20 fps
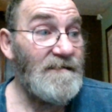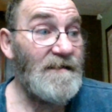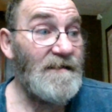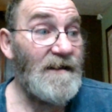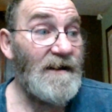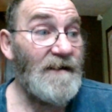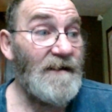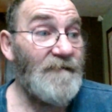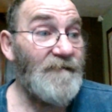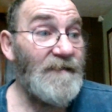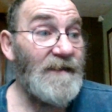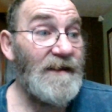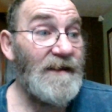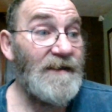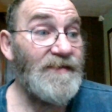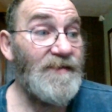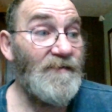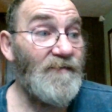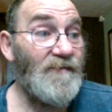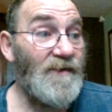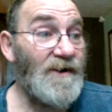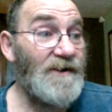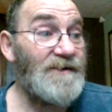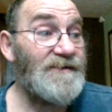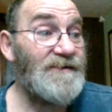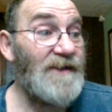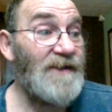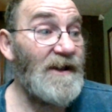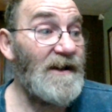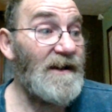um, in the
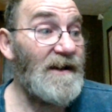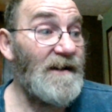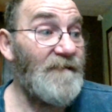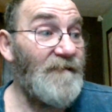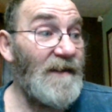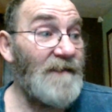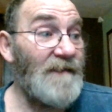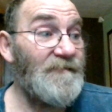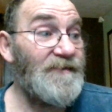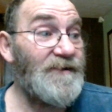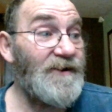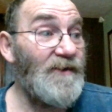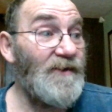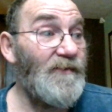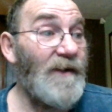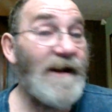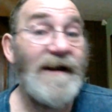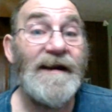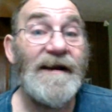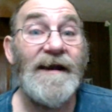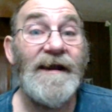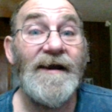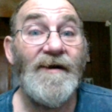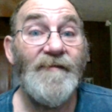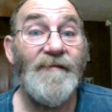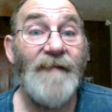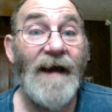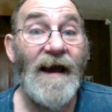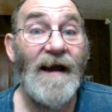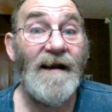works. Um, I'm still waiting to hear
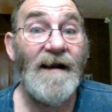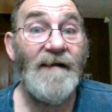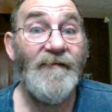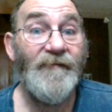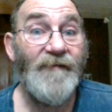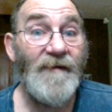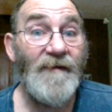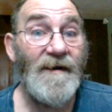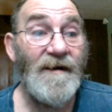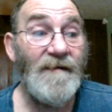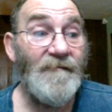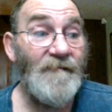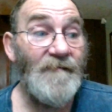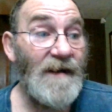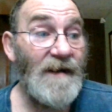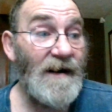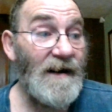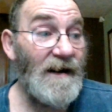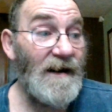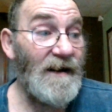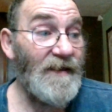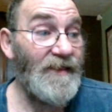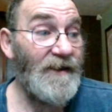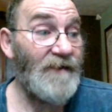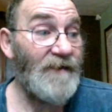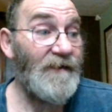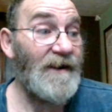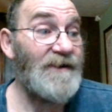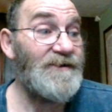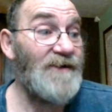back from uh,
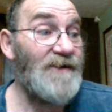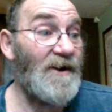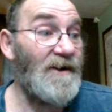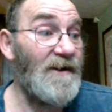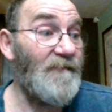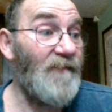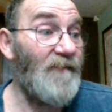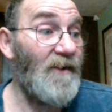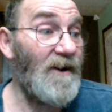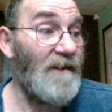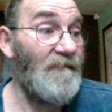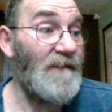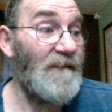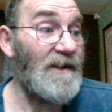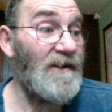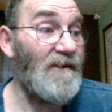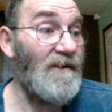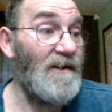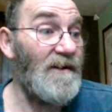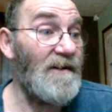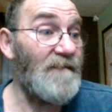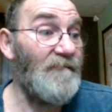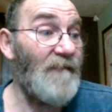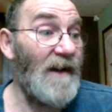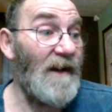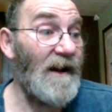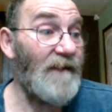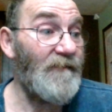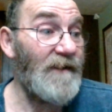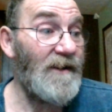their HR department on
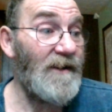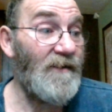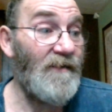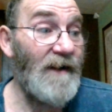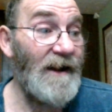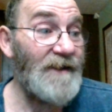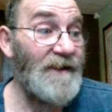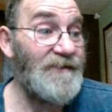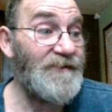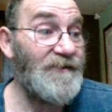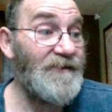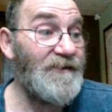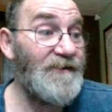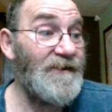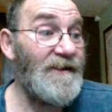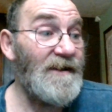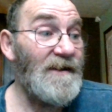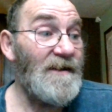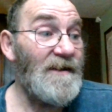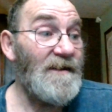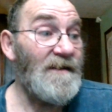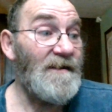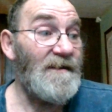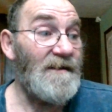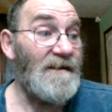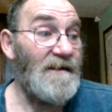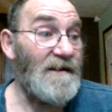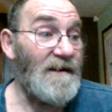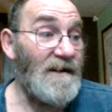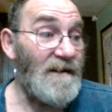my request
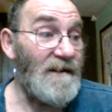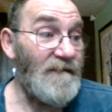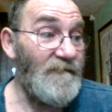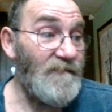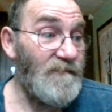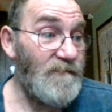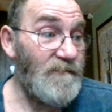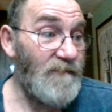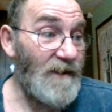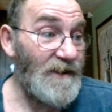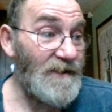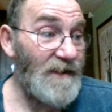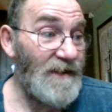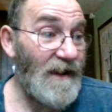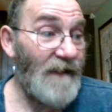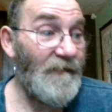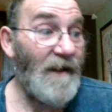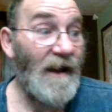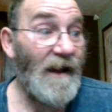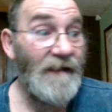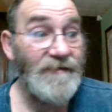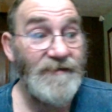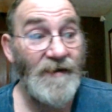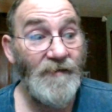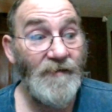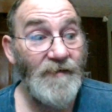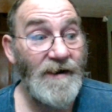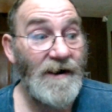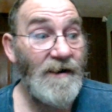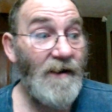of, I, I
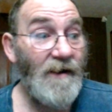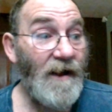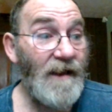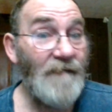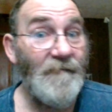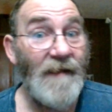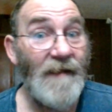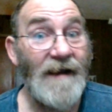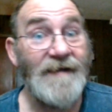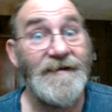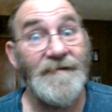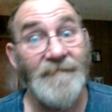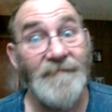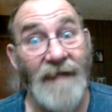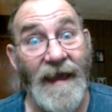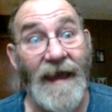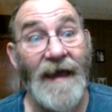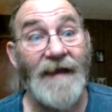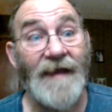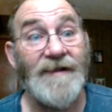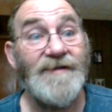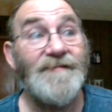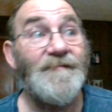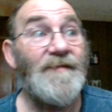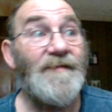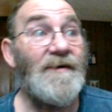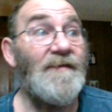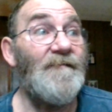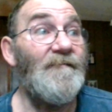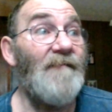don't want to call it my demands,
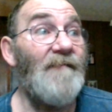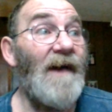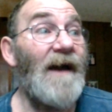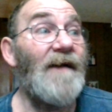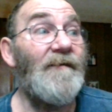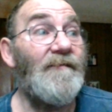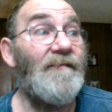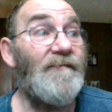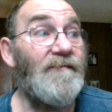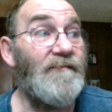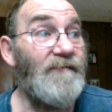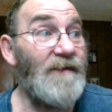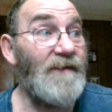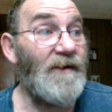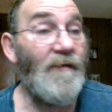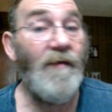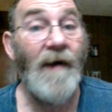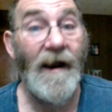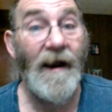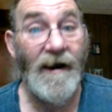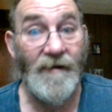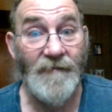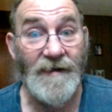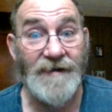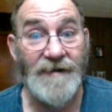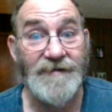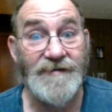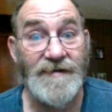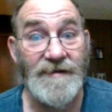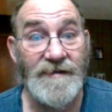but my
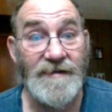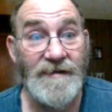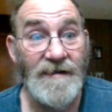requirements